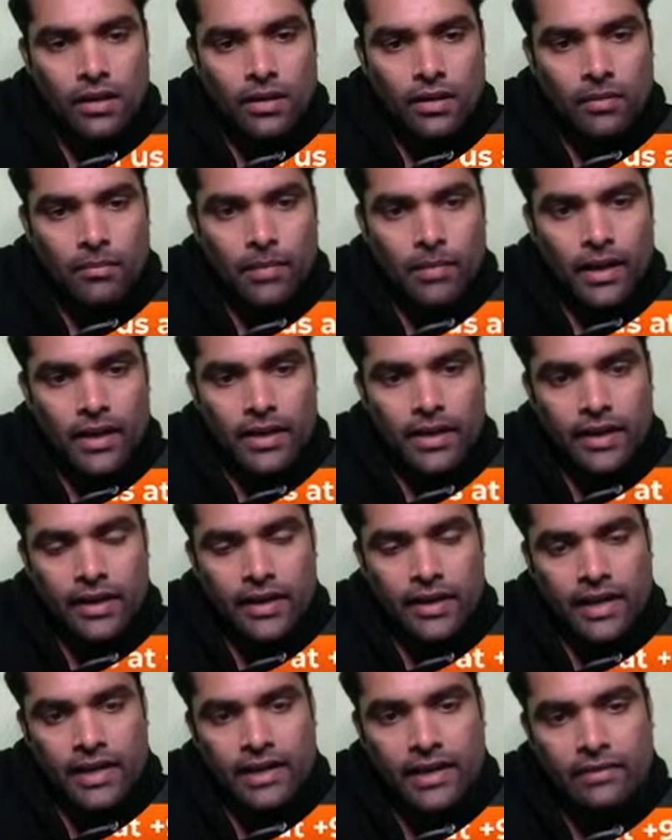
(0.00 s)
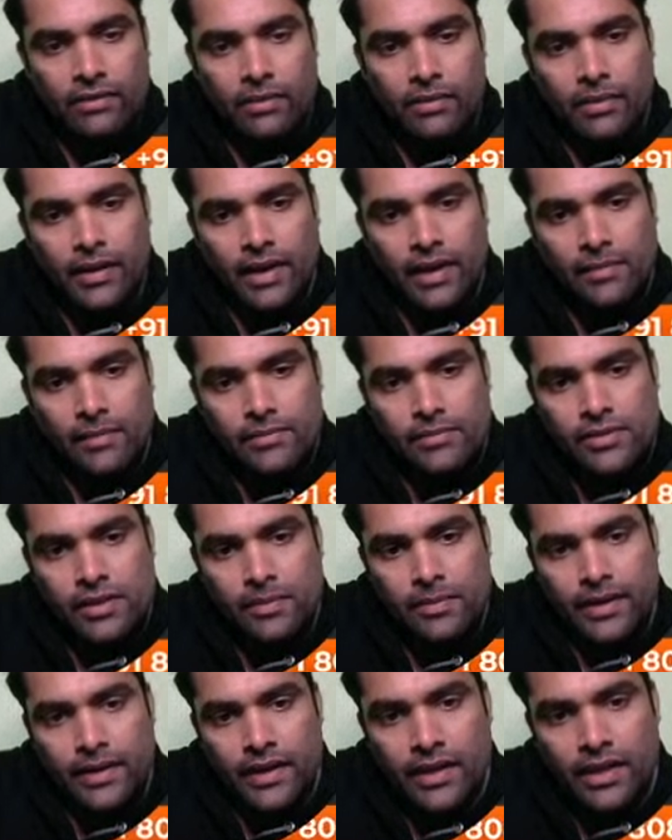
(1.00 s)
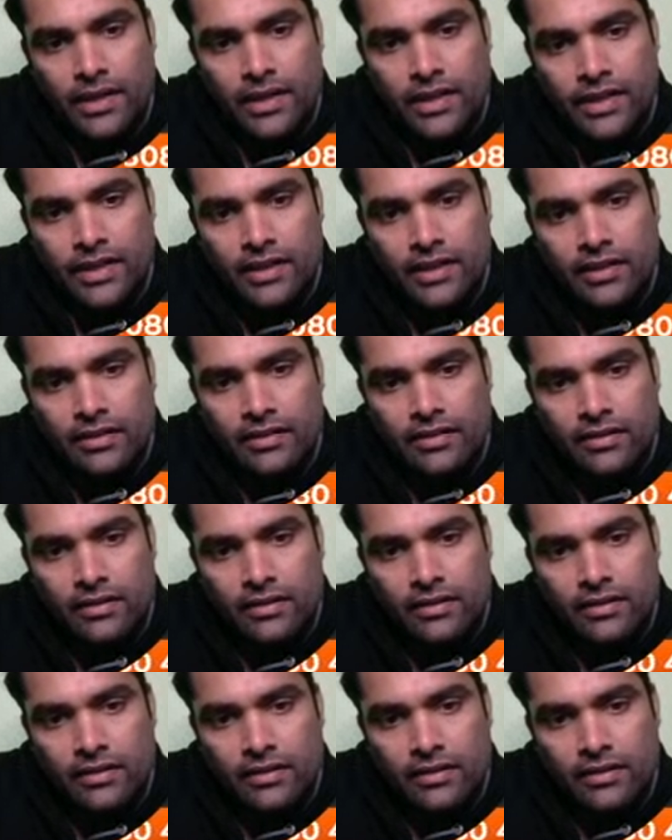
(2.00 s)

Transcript: My heat added will be MCP delta T.